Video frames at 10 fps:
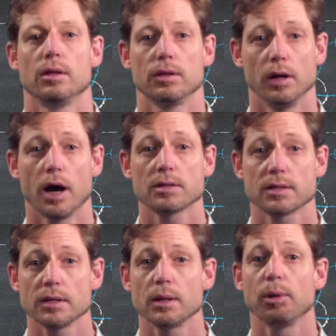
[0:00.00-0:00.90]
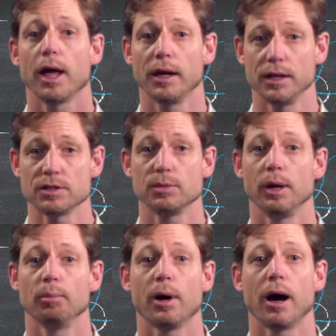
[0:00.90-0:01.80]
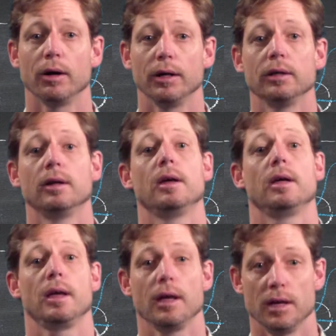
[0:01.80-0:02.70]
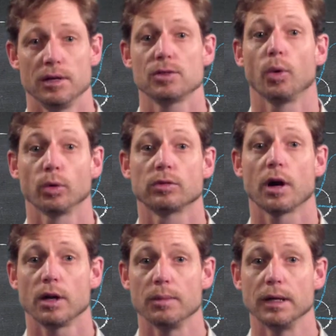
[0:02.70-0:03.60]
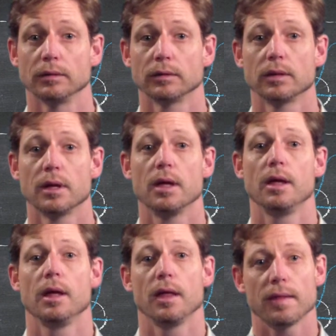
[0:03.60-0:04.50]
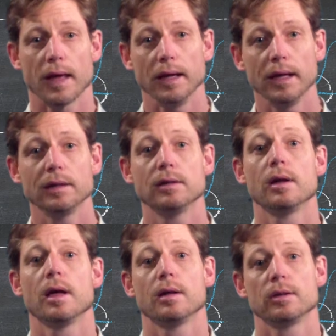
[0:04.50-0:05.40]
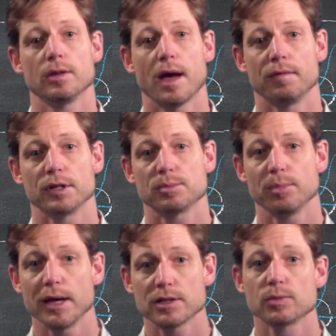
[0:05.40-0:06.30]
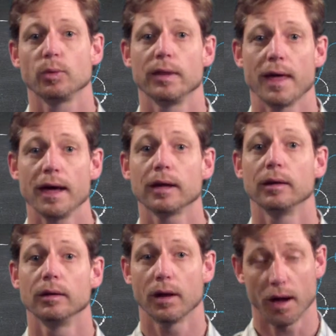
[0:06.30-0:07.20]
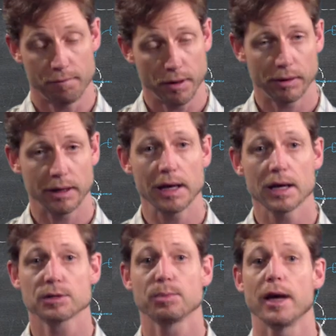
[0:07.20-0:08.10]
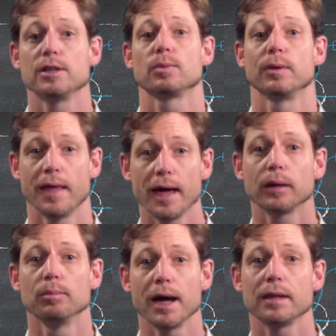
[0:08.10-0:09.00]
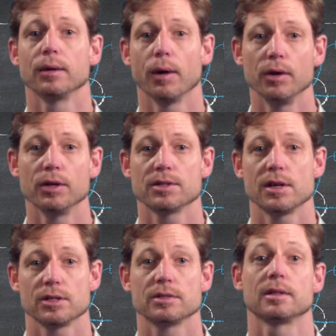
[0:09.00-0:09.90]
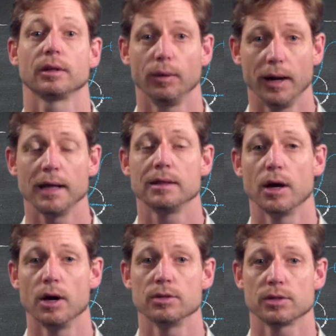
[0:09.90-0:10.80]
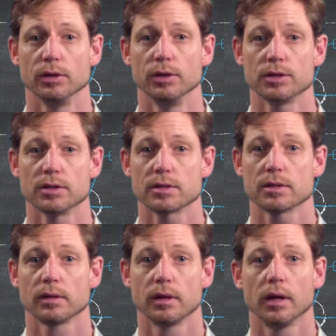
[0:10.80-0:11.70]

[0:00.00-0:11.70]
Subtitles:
The last thing the player needs to be empowered is autonomy. They need to have a space where they can, a very clear space where they can make their own decisions and create their own solutions.